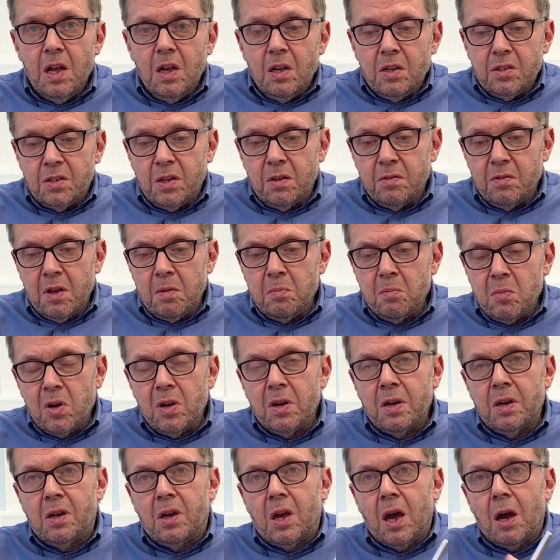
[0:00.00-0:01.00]
So they
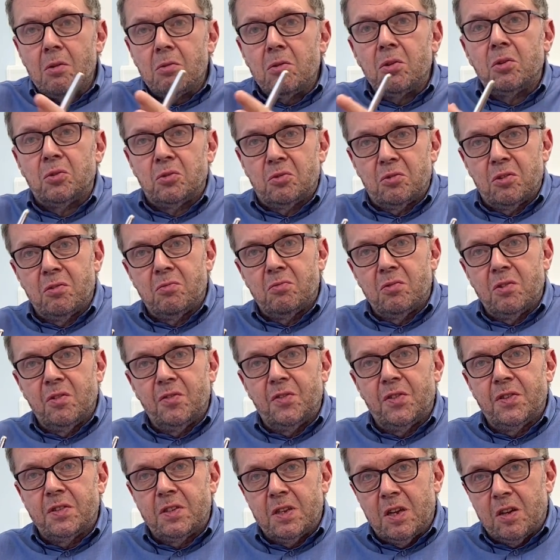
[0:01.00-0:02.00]
might go on to a route
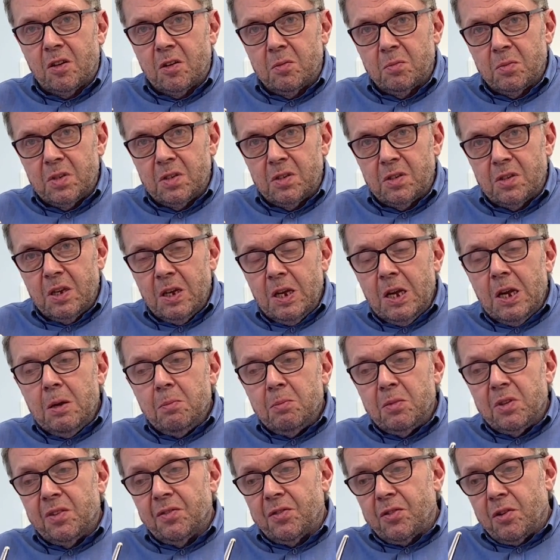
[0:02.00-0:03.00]
for settlement,
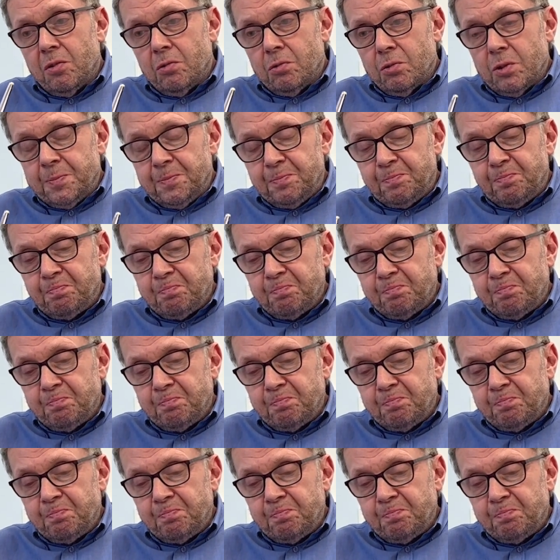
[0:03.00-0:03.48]
but of course,